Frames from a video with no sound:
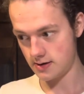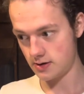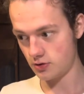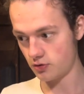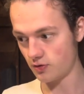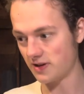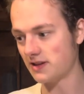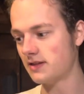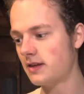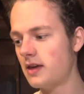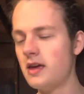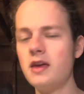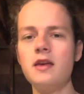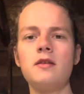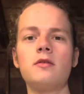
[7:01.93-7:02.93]
drink
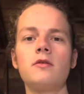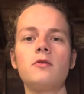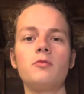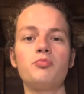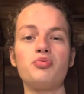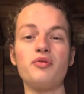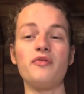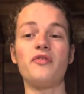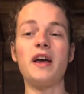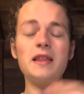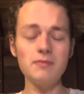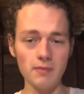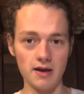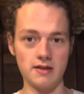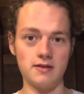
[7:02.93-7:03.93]
tea to prevent
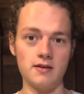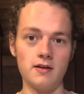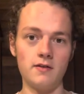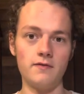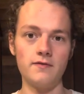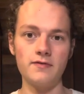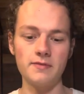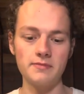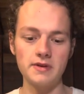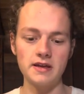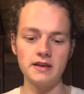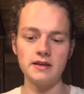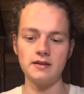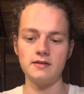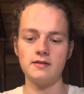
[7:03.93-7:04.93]
myself from
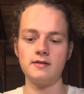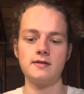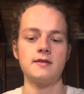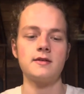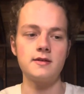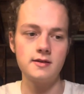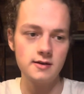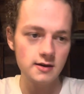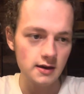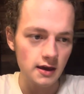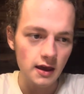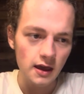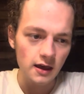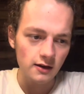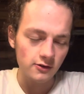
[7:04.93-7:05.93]
getting sick,
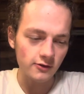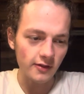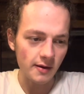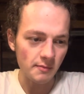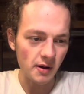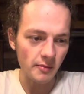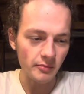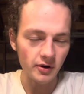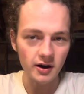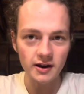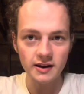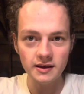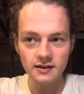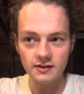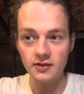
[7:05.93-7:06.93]
so that my
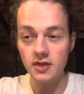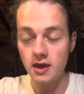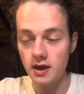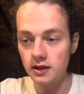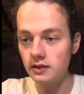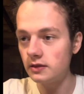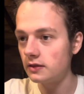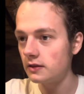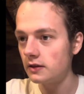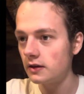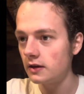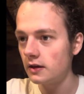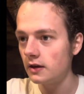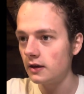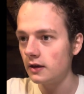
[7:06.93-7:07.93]
body is then
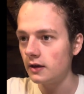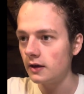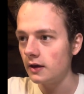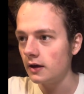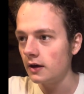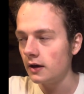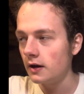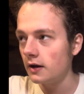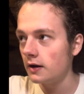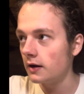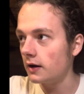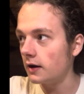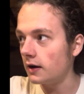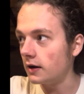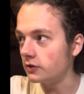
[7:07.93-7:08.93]

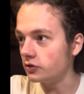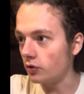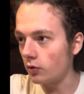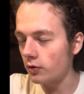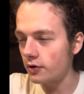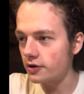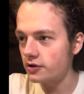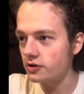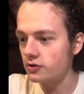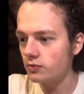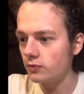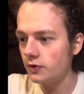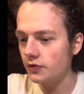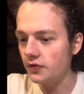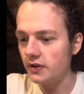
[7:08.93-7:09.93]
nourished
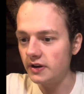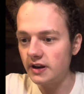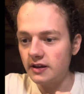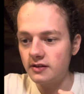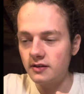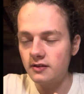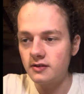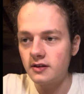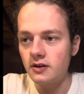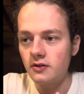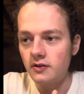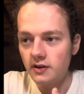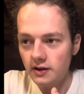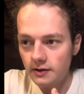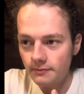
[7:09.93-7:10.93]
with the
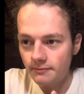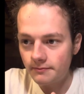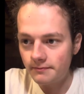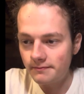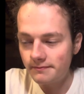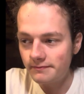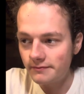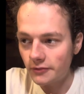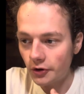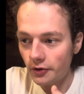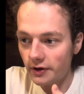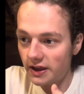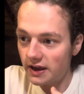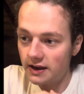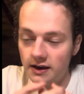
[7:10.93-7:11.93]
necessary
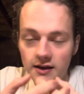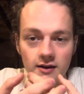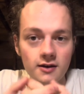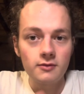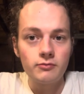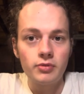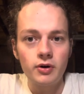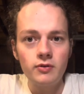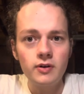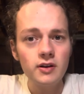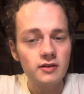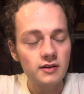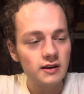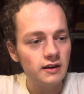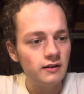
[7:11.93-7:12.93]
organic
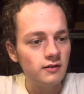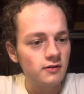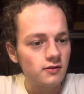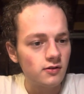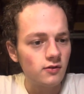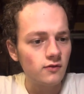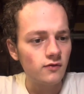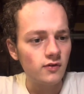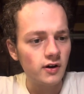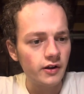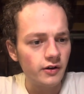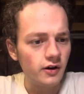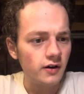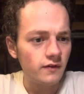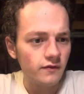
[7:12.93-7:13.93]
components it needs to fight
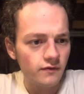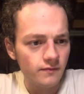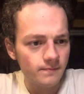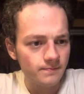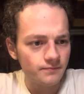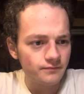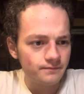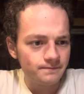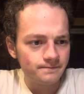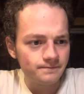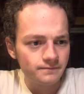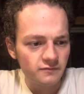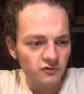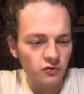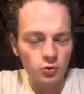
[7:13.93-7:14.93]
off
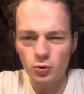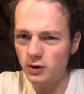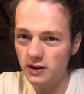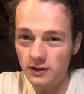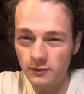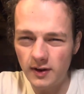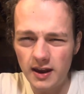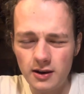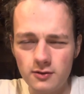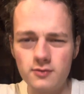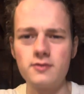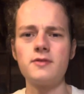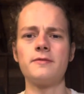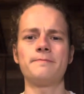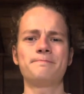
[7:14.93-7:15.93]
foreign
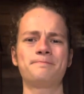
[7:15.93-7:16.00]
invaders.